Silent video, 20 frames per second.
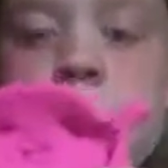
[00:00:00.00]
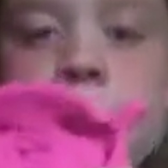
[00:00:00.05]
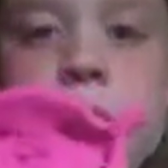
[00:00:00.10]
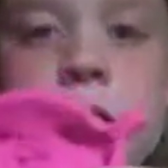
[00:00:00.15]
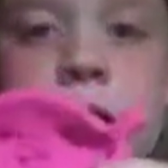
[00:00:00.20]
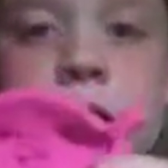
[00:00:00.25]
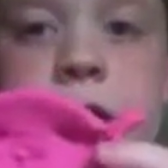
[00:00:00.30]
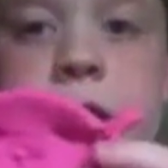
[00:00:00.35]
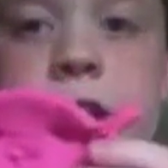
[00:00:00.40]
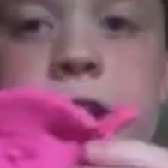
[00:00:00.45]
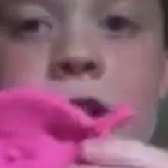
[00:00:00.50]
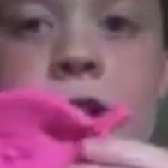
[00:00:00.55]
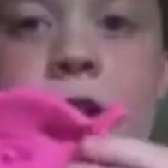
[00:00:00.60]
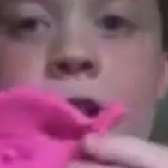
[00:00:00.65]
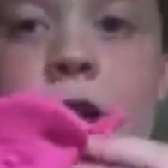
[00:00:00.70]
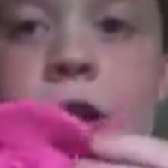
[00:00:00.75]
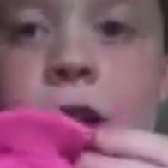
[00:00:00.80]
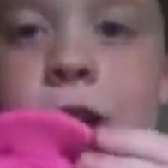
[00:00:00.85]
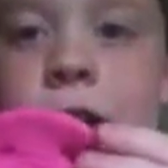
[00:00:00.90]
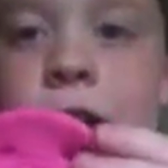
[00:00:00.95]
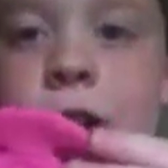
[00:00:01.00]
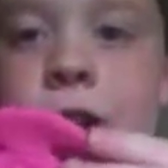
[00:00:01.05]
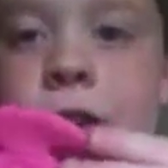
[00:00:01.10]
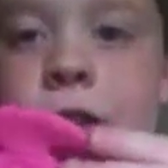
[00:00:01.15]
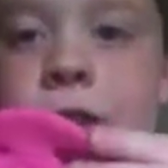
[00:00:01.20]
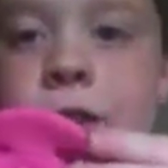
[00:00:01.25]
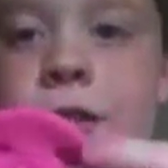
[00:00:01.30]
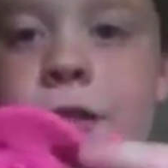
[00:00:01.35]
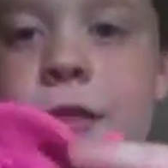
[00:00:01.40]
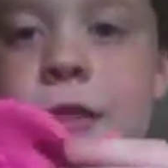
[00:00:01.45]
So he's
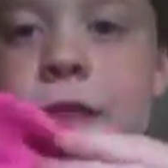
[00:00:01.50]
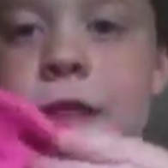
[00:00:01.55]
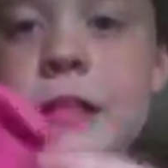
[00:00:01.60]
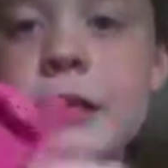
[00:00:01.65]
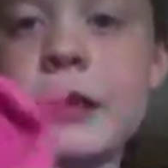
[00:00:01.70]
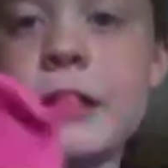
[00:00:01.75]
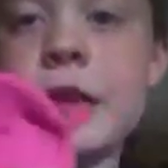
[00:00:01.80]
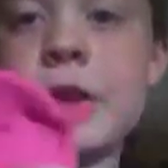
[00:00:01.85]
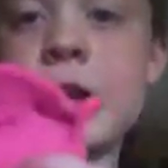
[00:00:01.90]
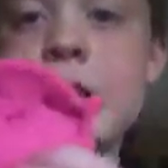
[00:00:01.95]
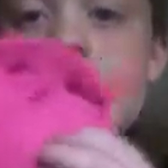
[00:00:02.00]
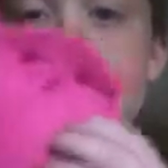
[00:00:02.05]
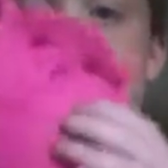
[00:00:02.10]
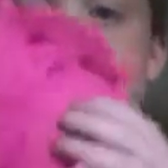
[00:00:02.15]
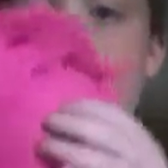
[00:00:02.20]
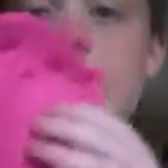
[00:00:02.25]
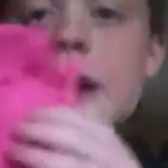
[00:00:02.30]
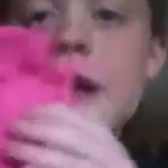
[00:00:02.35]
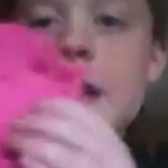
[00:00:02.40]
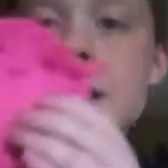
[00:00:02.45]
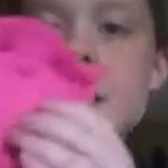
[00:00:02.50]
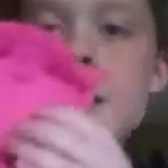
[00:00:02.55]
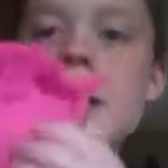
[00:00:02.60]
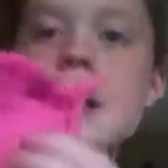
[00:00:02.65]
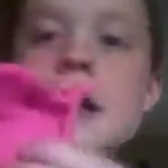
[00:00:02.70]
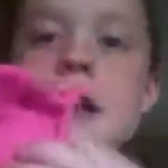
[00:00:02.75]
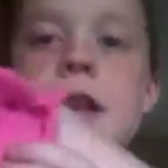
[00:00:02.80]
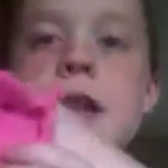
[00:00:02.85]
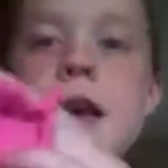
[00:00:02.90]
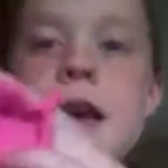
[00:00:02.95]
talking. And
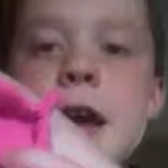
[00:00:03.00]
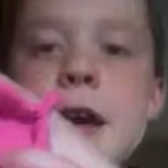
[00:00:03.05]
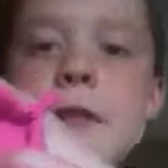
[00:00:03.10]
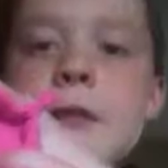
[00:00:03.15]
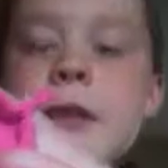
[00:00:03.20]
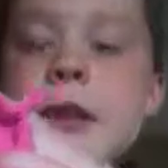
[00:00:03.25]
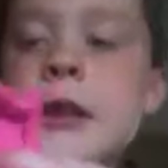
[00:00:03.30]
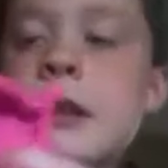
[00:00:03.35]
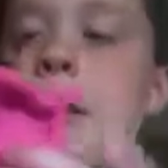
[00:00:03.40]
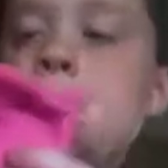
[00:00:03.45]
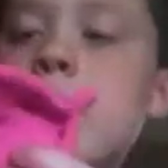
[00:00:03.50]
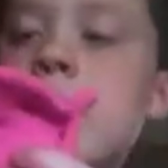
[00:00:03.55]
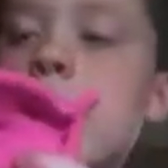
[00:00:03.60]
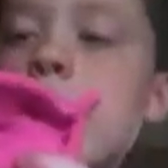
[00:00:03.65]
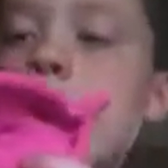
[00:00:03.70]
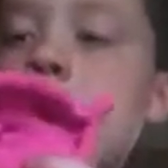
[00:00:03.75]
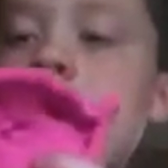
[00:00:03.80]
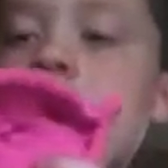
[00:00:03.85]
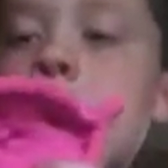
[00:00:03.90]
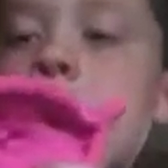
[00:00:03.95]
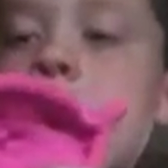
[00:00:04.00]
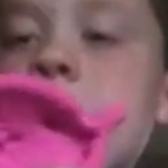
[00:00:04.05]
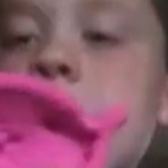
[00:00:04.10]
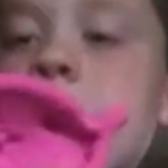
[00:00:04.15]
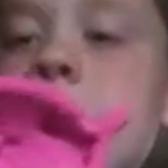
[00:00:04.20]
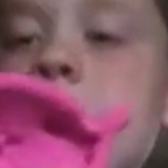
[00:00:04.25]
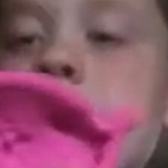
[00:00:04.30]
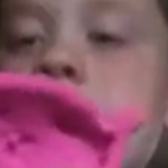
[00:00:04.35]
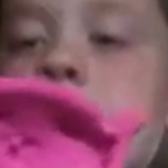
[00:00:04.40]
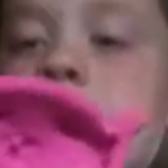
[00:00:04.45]
then you have like little ears,
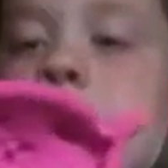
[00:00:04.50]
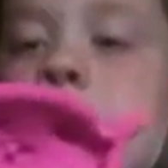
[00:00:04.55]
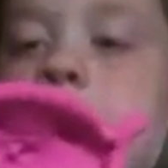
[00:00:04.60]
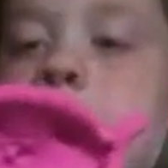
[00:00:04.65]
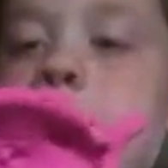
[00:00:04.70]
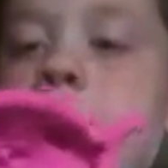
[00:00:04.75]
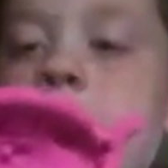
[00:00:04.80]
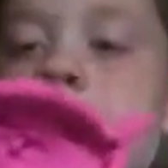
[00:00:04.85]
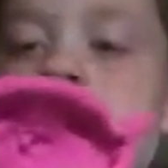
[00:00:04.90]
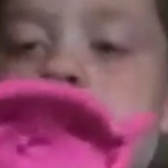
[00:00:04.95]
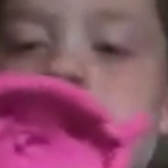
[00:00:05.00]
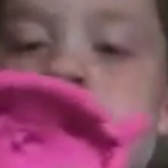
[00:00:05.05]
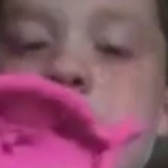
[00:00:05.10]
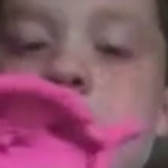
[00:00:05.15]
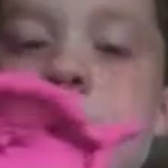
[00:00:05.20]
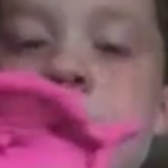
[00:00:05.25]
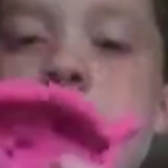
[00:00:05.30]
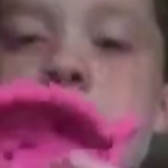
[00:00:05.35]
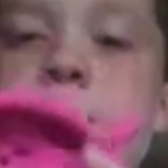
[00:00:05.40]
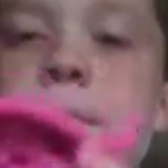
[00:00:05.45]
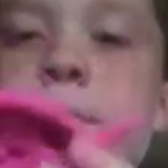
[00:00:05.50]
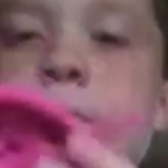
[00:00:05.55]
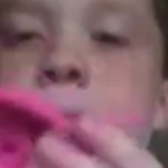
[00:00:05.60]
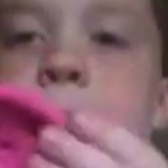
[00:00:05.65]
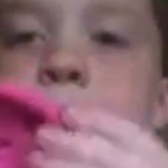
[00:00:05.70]
and then just flatten that out.